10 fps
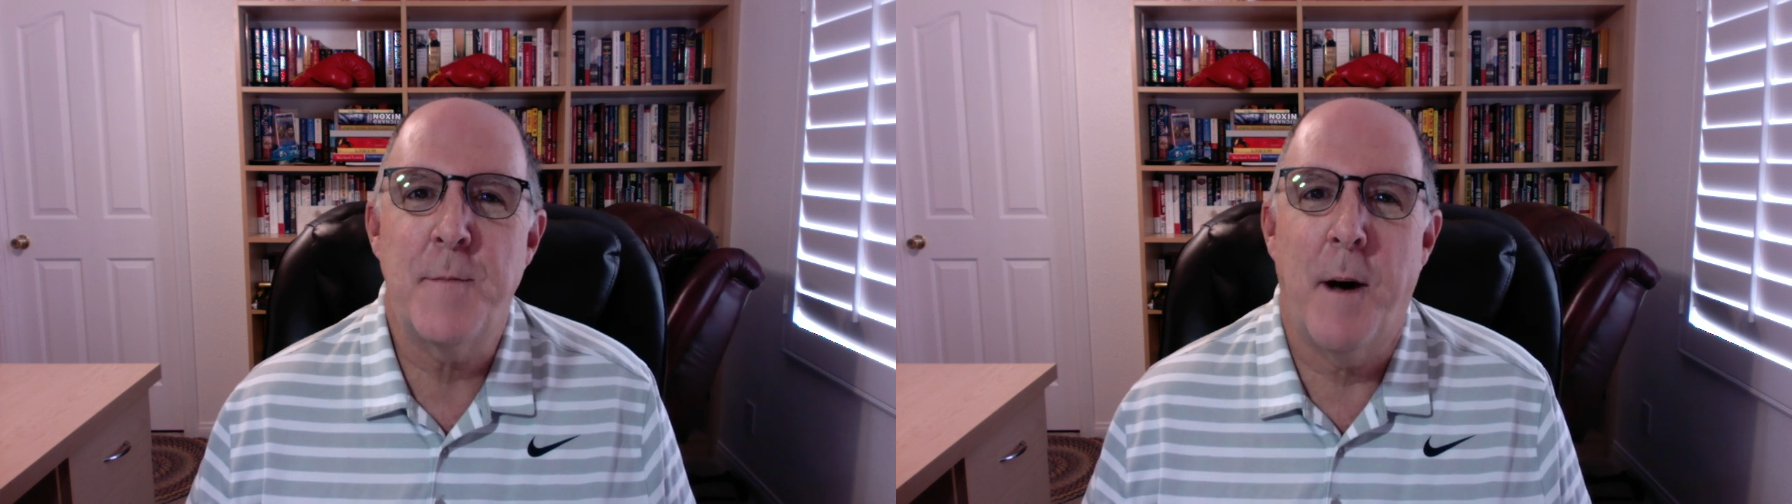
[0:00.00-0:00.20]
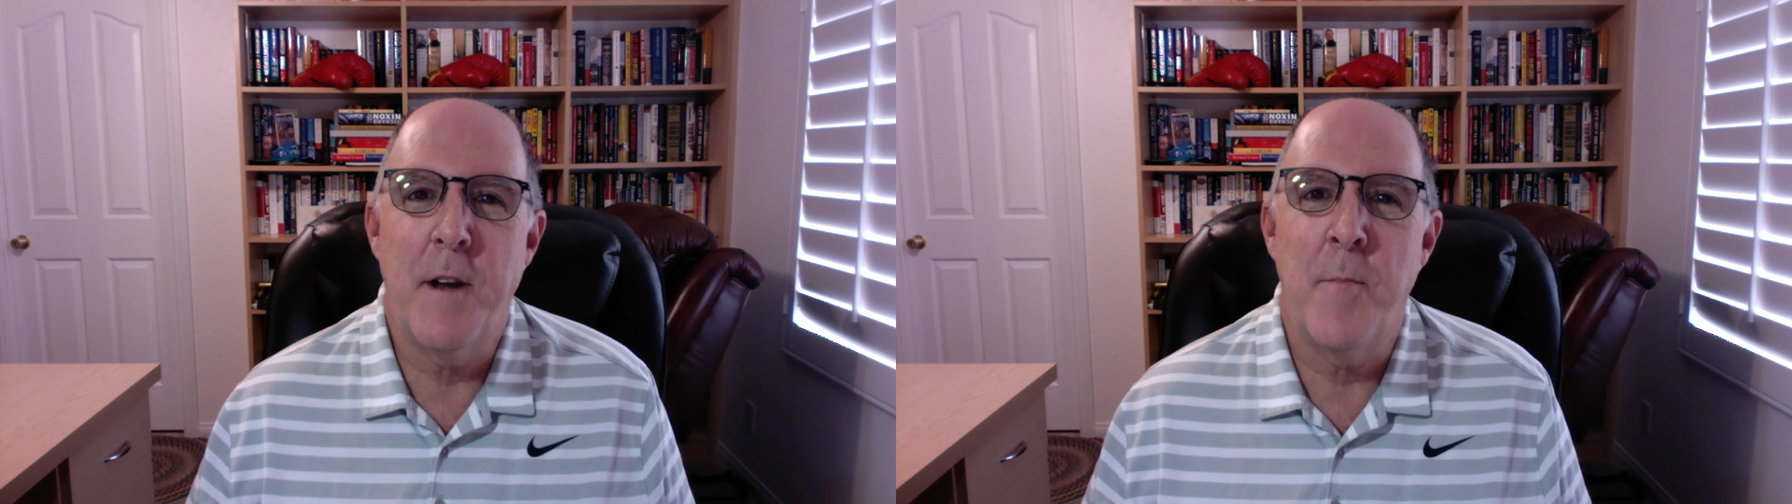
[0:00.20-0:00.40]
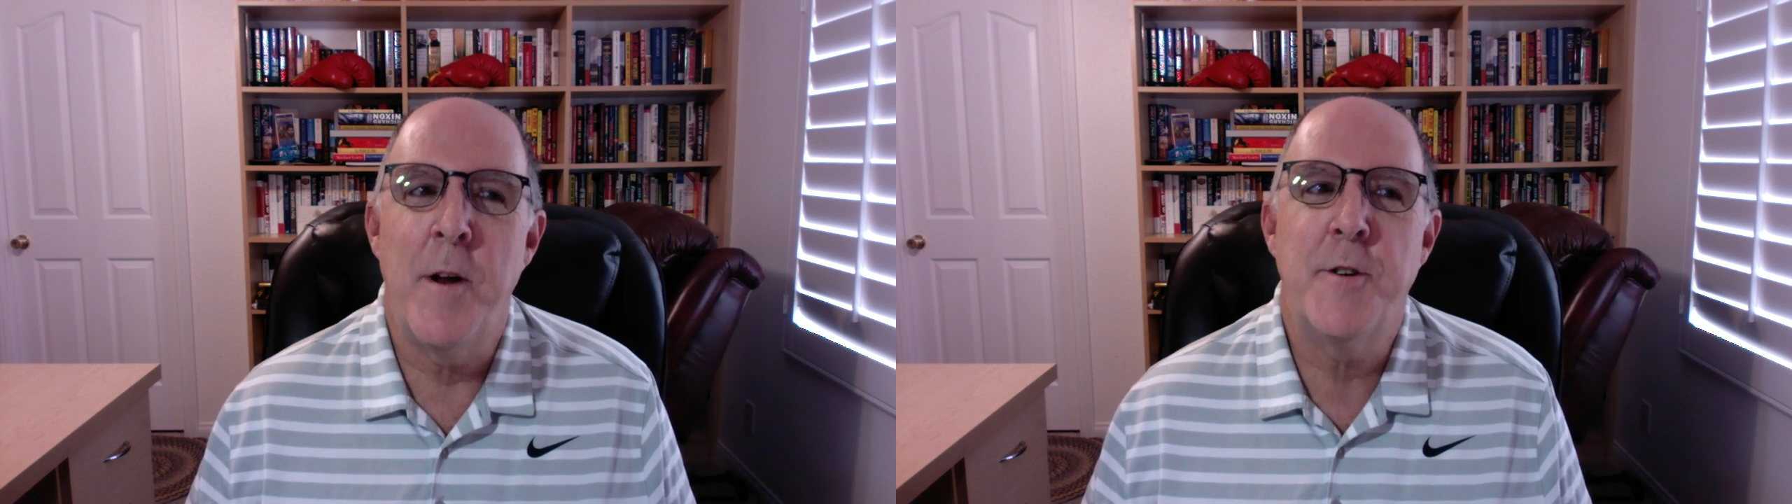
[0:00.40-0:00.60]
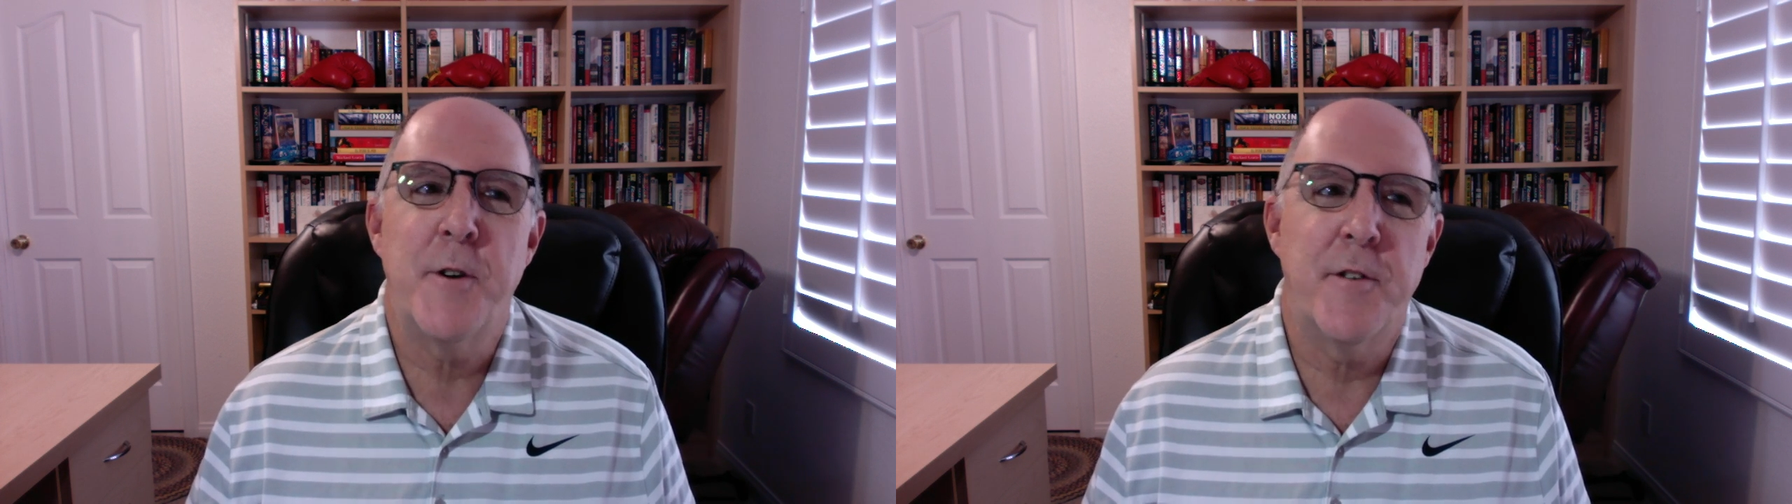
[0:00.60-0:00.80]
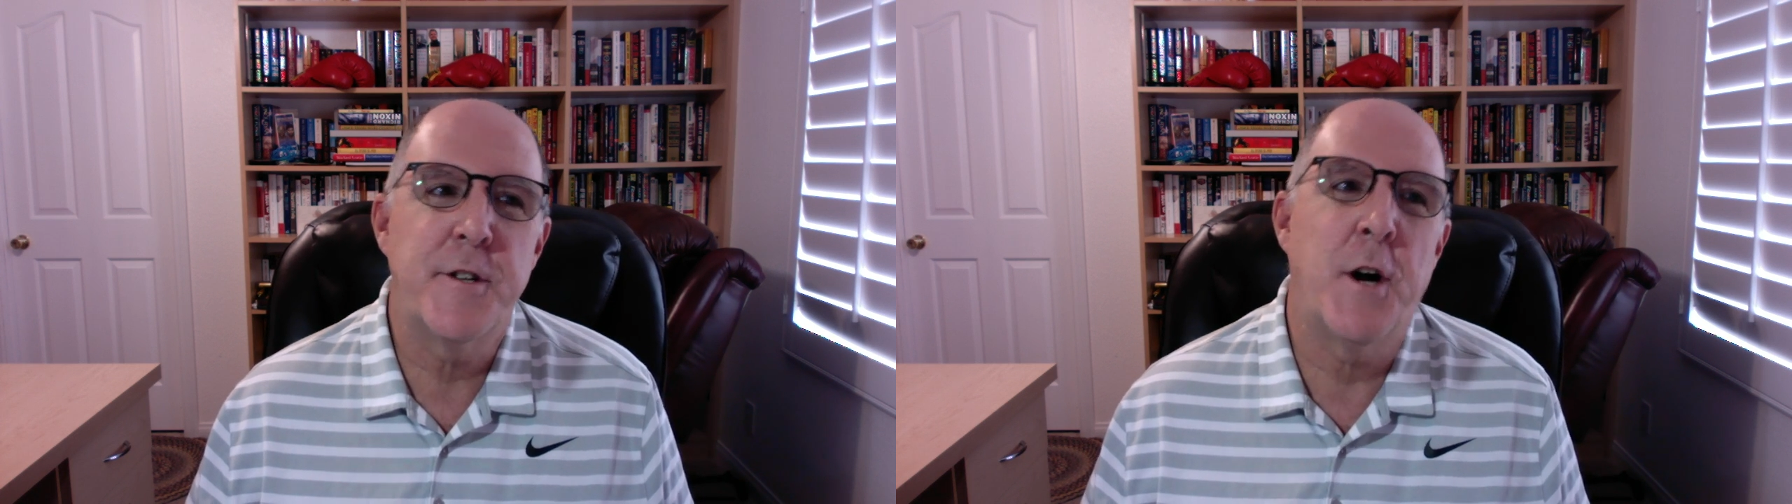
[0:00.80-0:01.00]
by
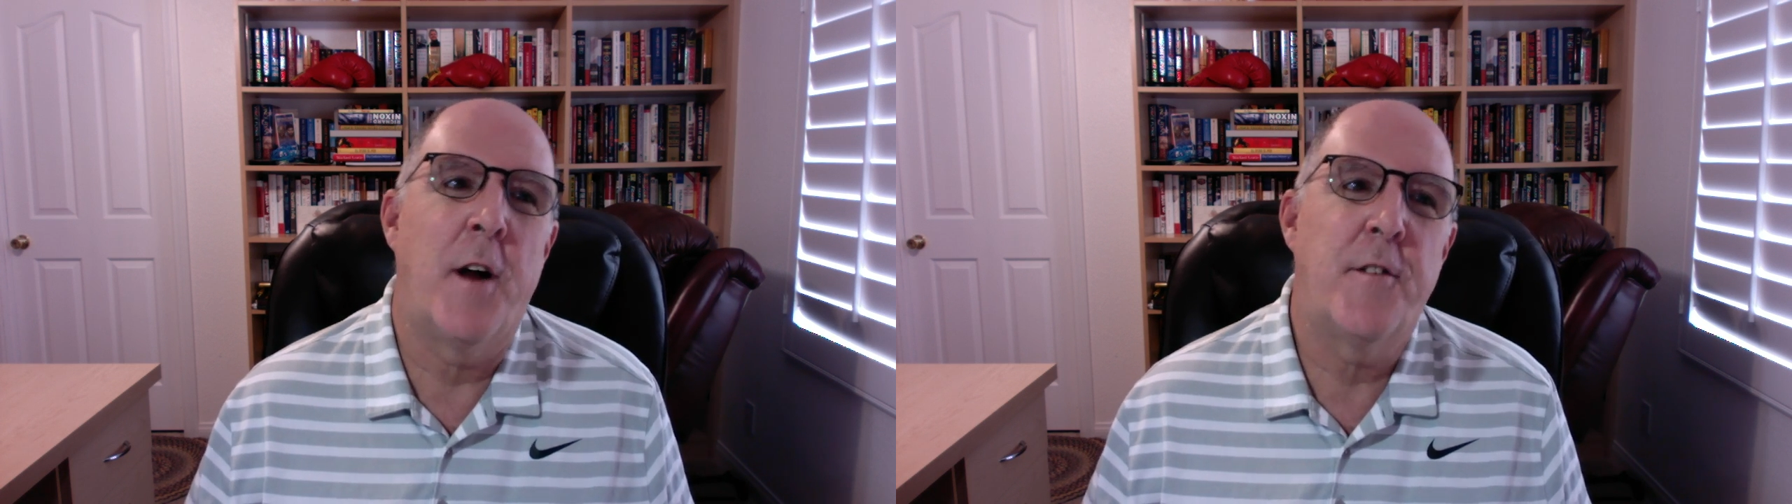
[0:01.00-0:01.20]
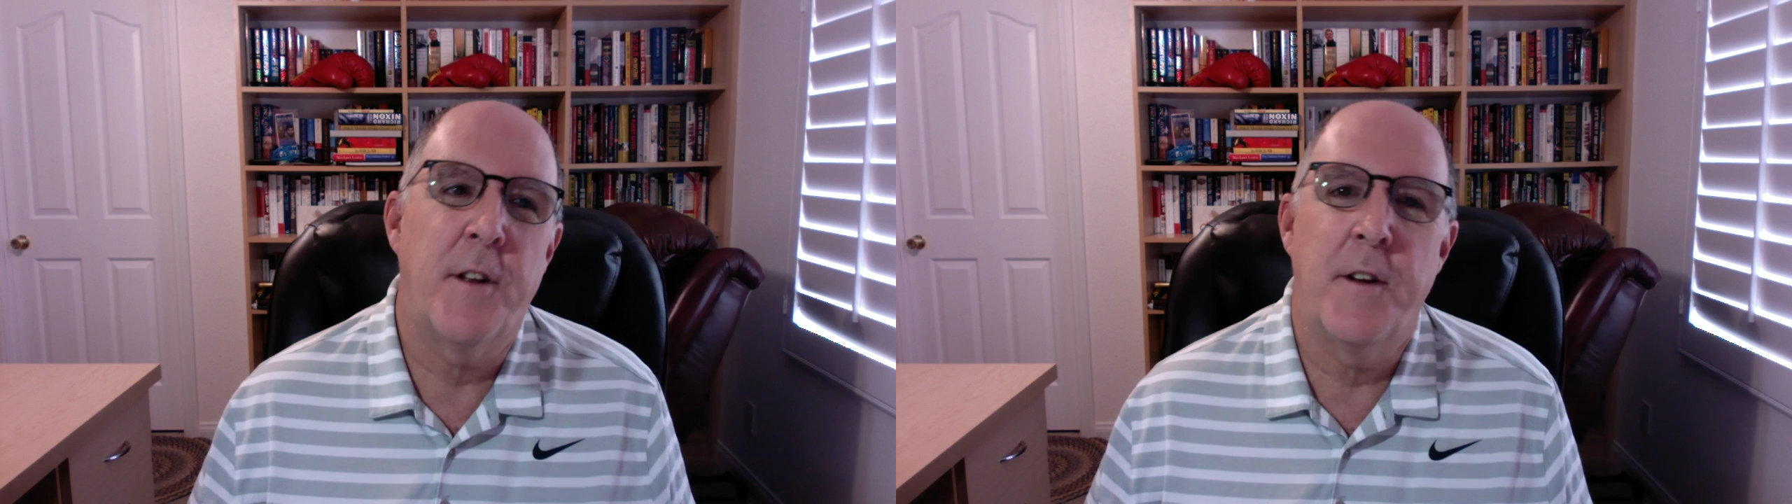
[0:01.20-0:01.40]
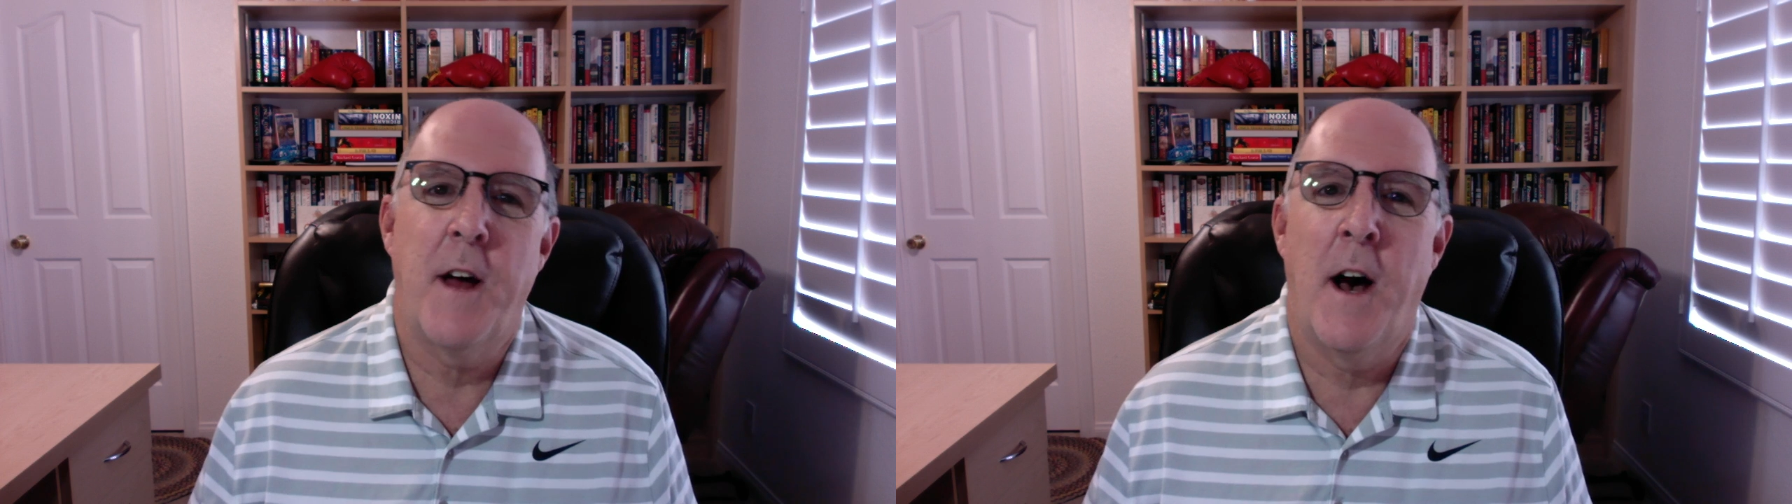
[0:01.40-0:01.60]
Demetrious Johnson.